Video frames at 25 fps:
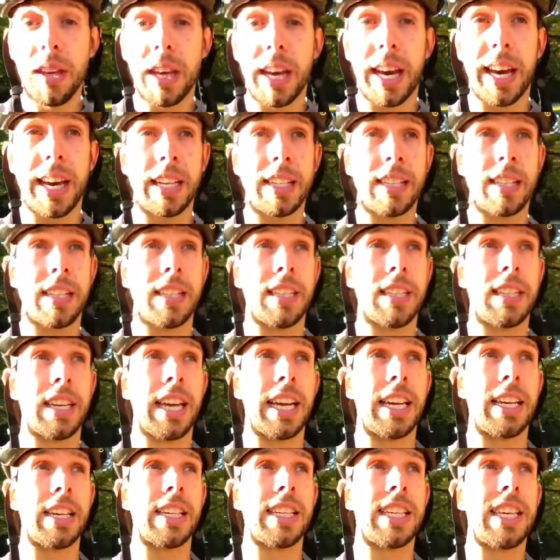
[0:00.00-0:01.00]

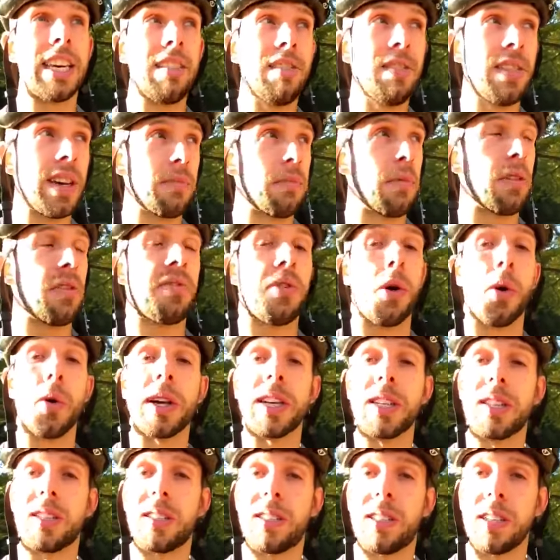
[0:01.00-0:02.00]
and give them a
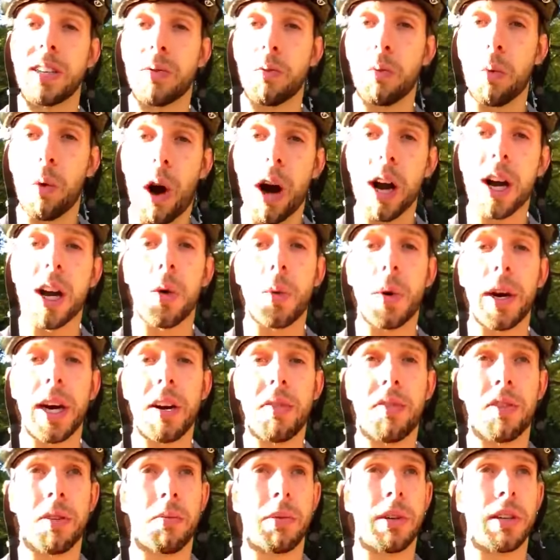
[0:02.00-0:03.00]
focus to walk away
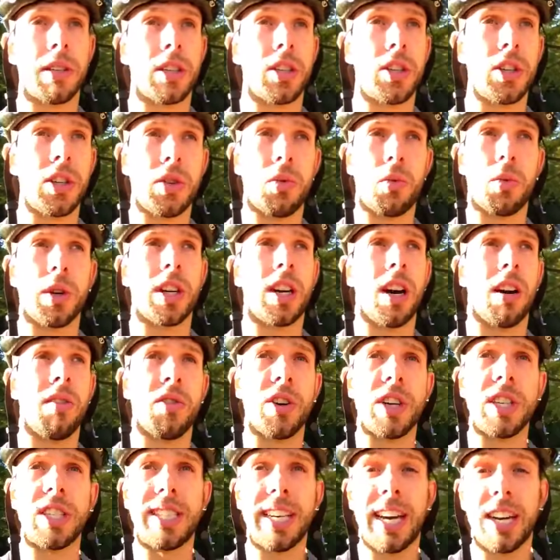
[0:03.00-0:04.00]
from a good
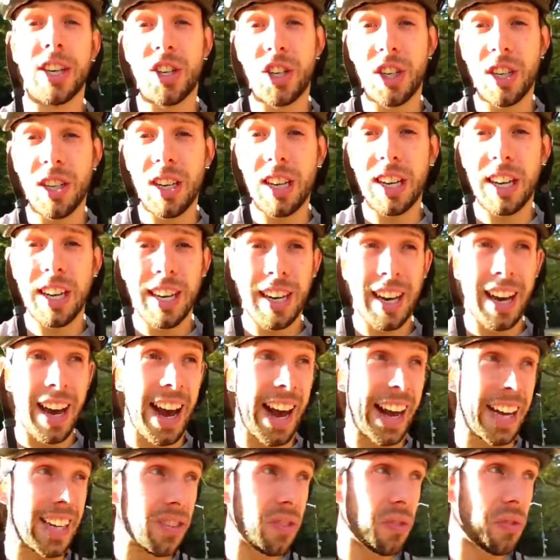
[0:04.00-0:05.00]
recovery session
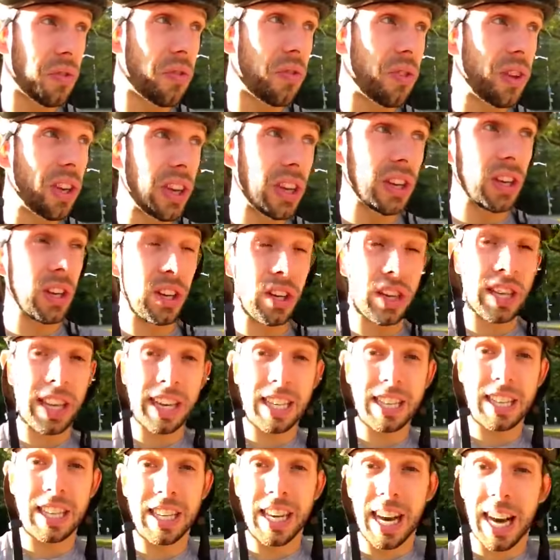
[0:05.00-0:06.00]
and feel
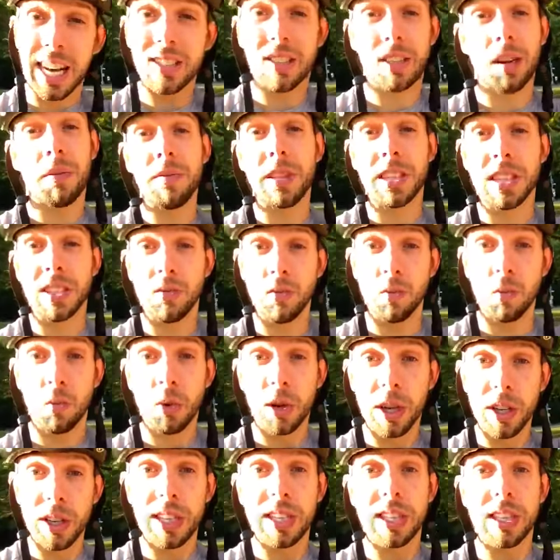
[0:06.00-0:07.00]
like they got something
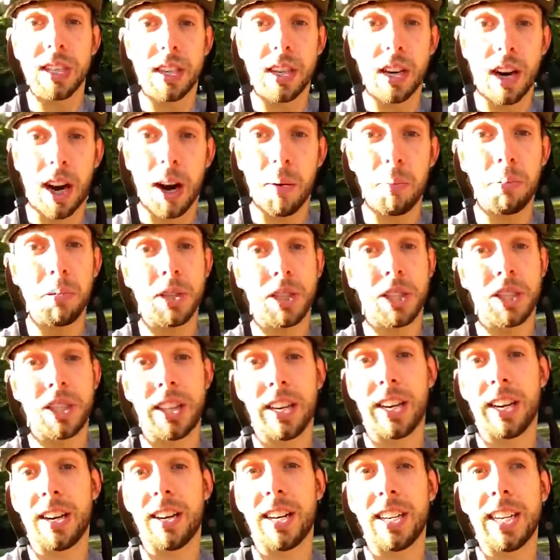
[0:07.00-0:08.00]
really accomplished
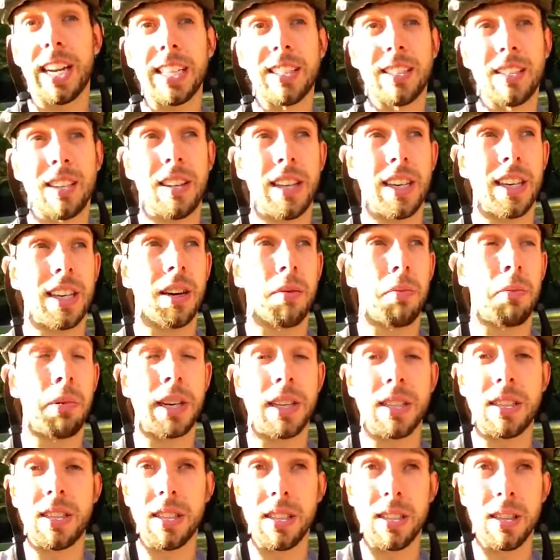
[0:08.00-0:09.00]
there. And that's, I think, a
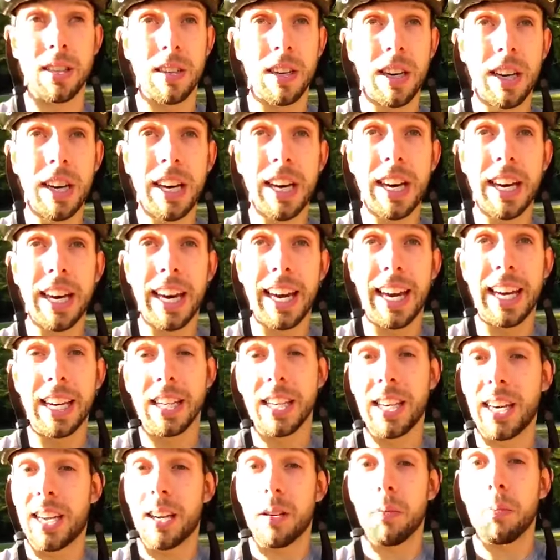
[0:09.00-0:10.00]
big deal in
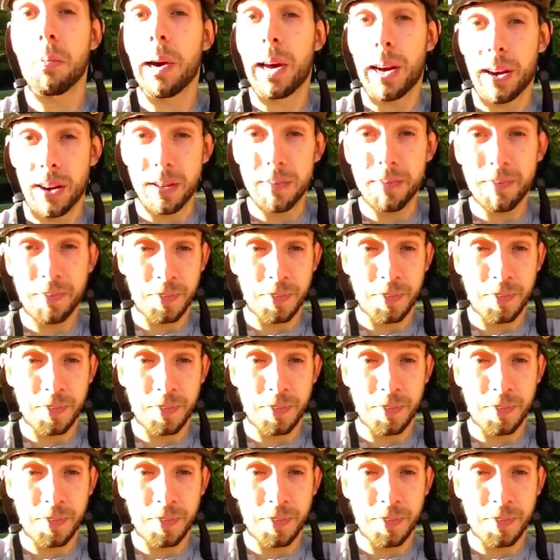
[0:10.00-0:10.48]
getting better.